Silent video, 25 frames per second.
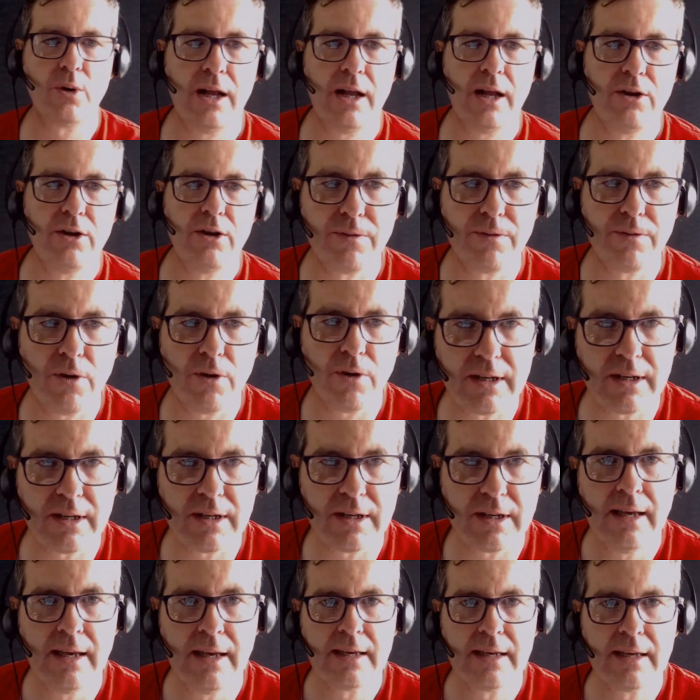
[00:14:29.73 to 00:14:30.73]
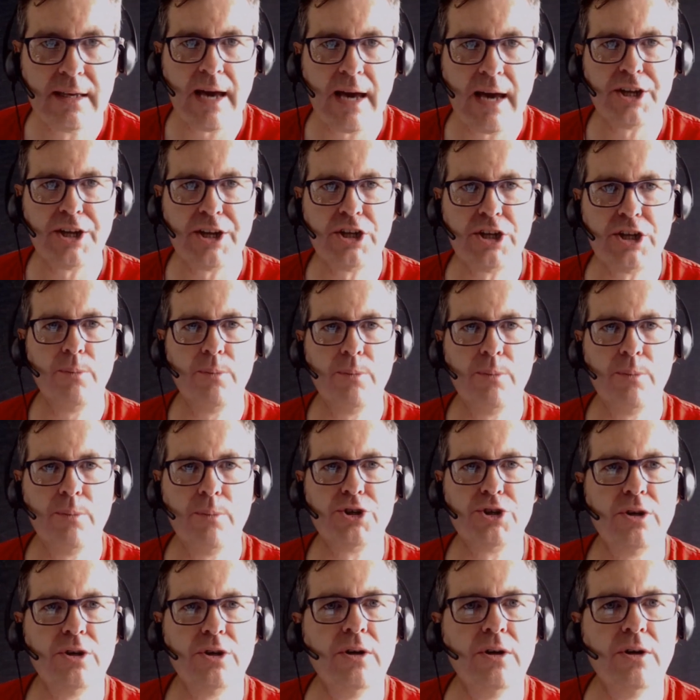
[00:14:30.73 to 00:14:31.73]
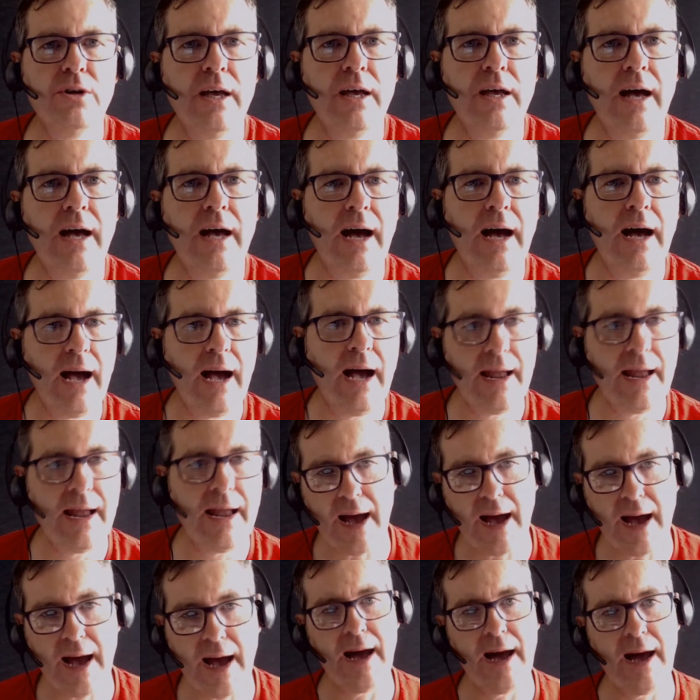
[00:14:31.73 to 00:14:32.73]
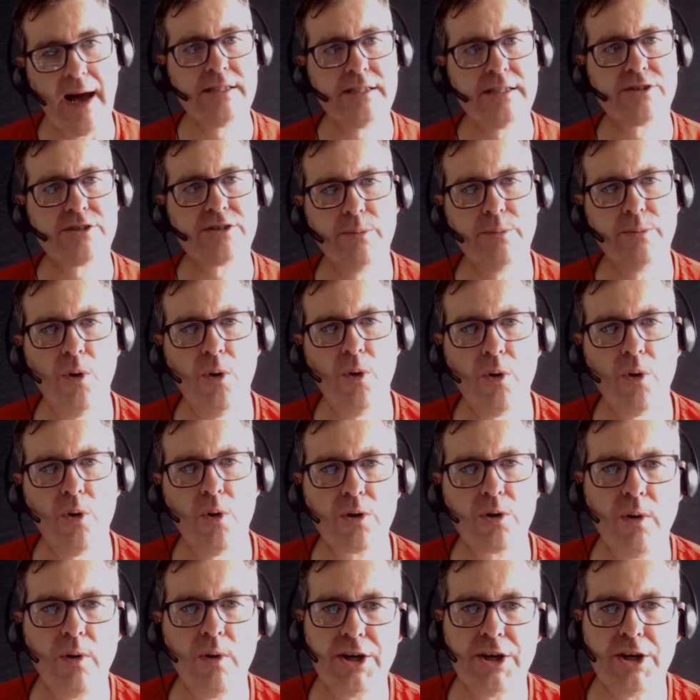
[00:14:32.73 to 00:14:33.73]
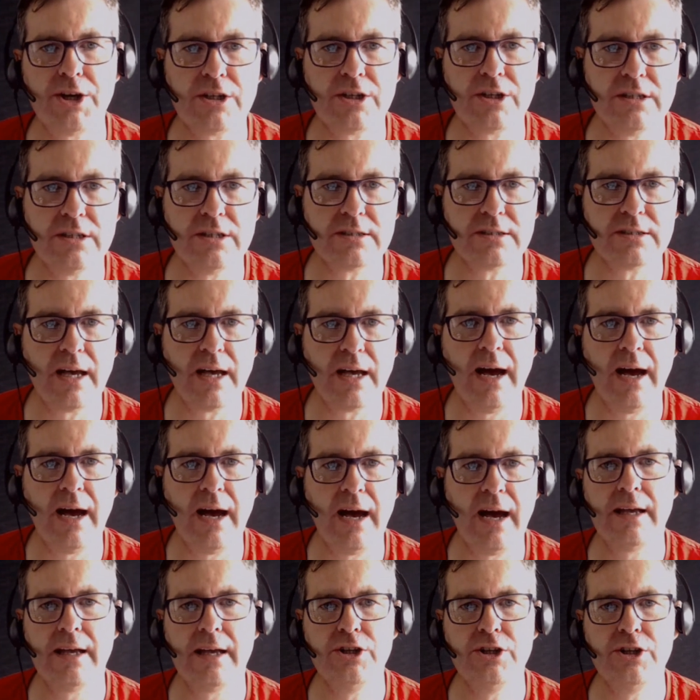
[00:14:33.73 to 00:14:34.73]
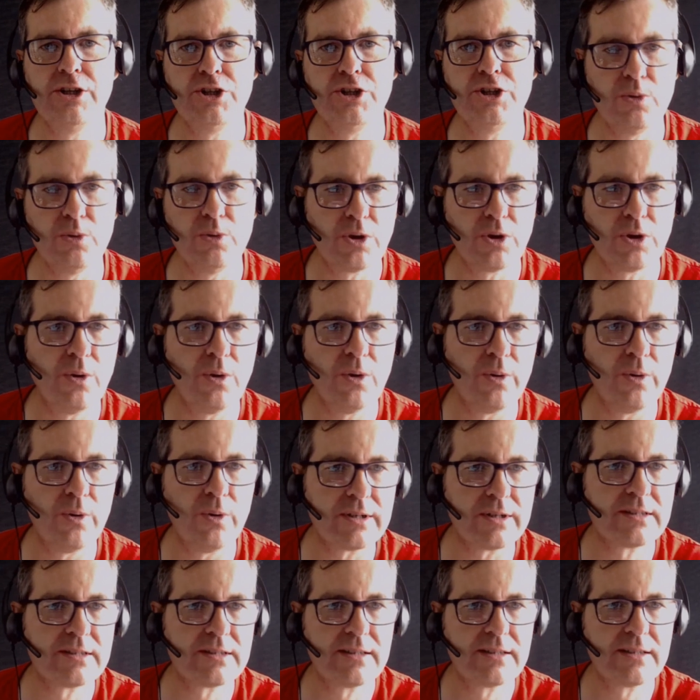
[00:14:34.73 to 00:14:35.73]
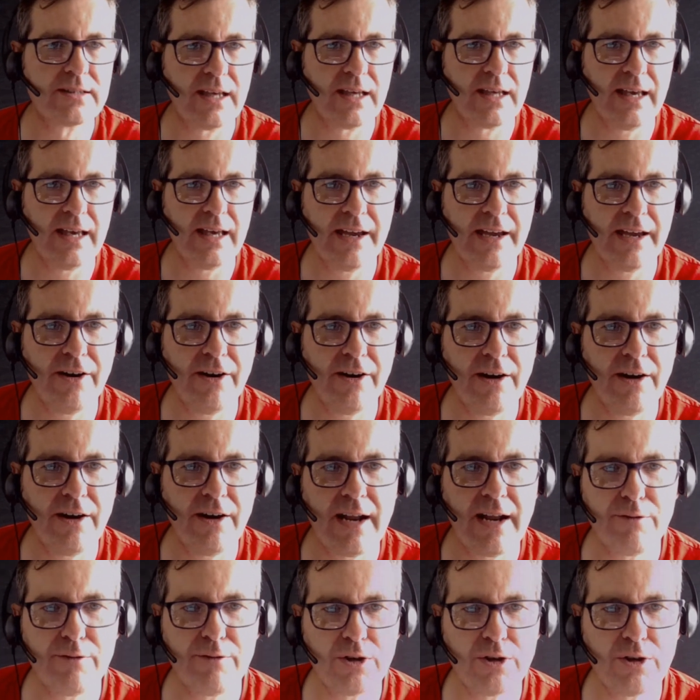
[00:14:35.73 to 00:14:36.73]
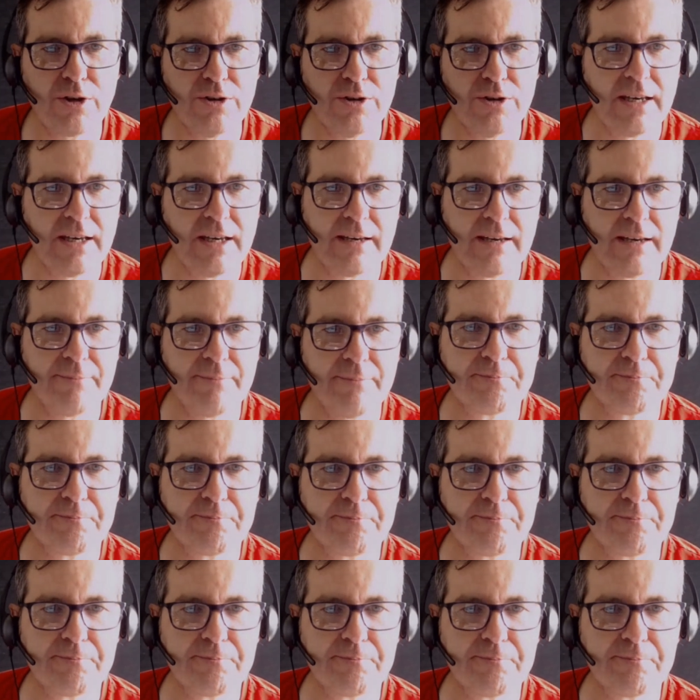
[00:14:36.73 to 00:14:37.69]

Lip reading: So I look forward to catching up with you and answering more questions in due course. Take care and have a good day.